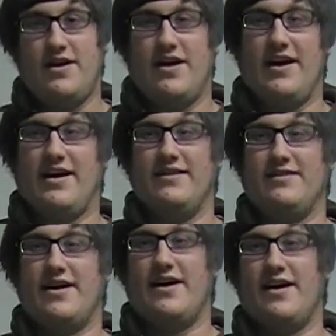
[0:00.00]
and
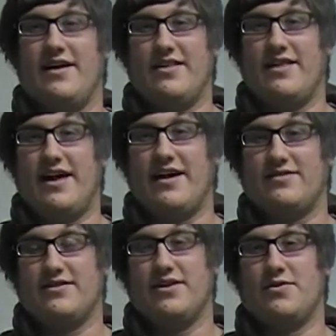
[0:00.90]
they
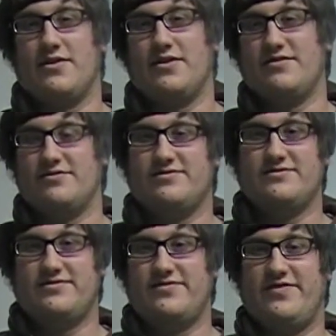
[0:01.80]
actually were
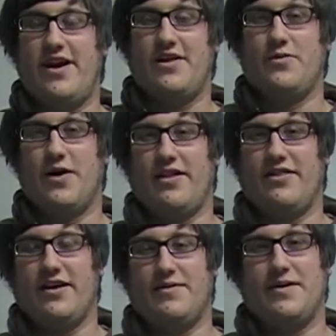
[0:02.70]
fairly
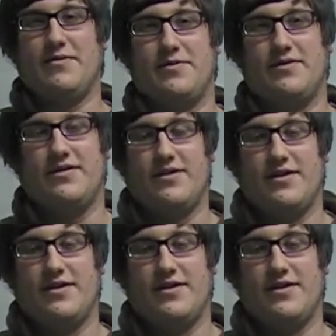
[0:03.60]
wealthy people.